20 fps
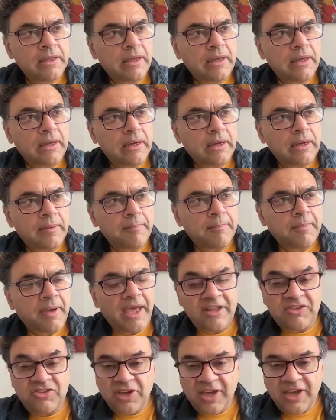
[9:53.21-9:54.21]

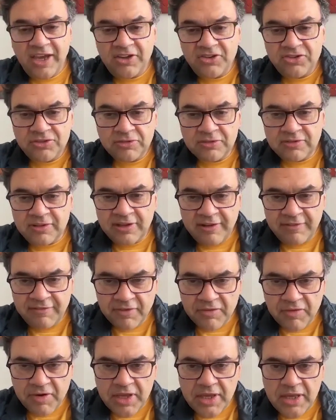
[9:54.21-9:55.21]
educational
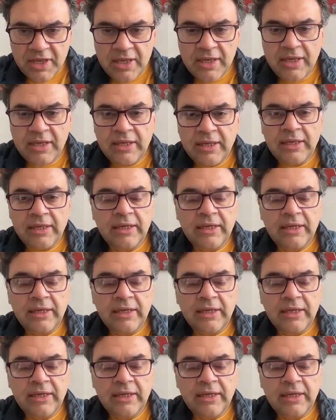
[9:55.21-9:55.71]
delivery,